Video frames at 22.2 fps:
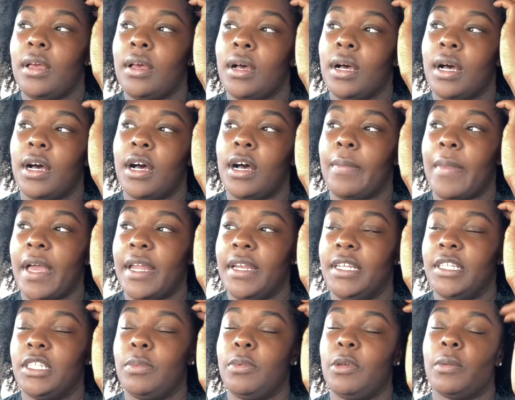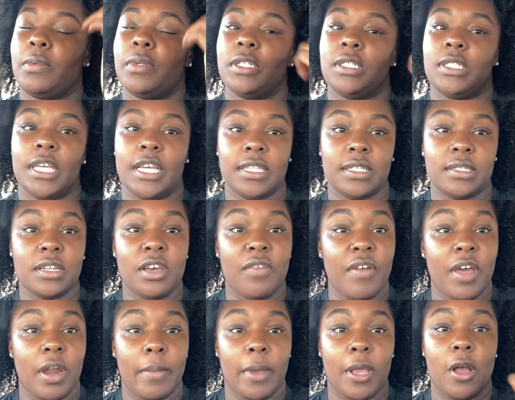I need to be able to take the stuff
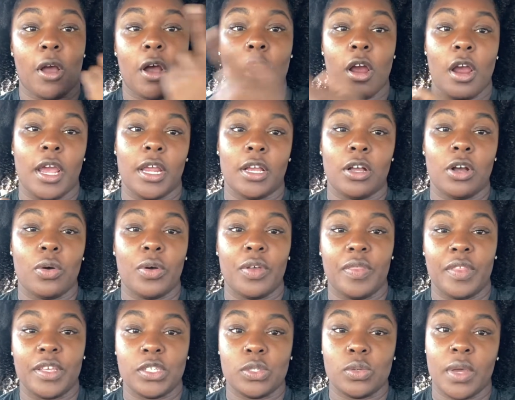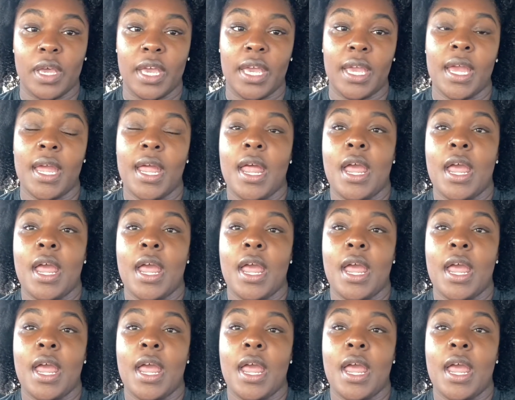out of my car and go in this way.